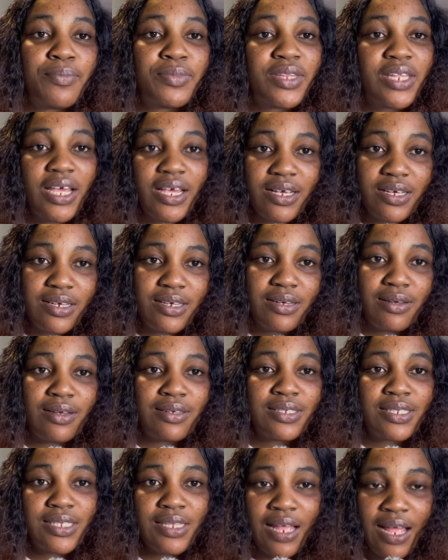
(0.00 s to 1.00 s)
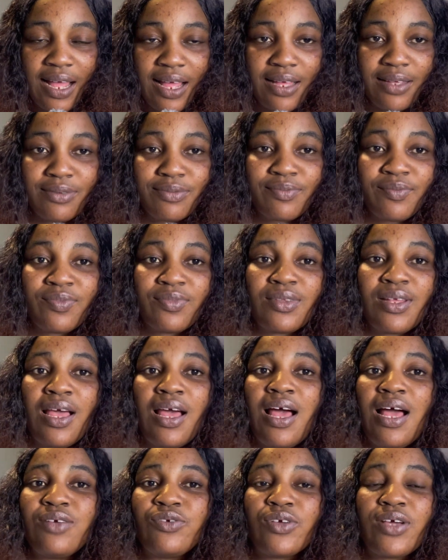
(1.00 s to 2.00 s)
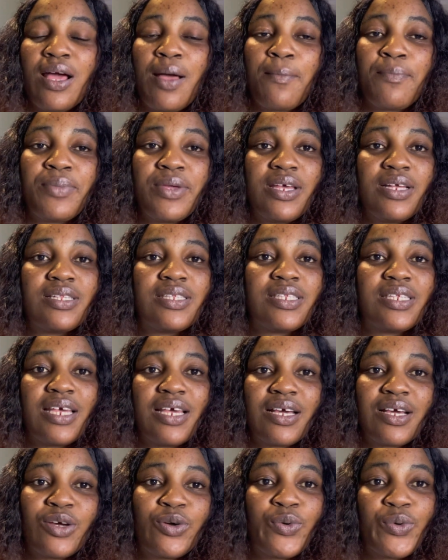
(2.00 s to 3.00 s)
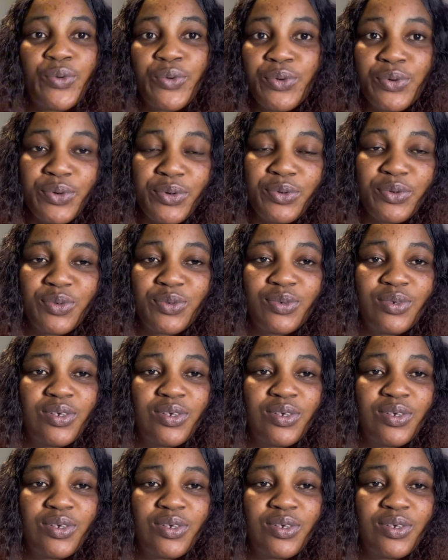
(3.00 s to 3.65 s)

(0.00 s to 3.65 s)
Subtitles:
tech star. You can be a tech guru.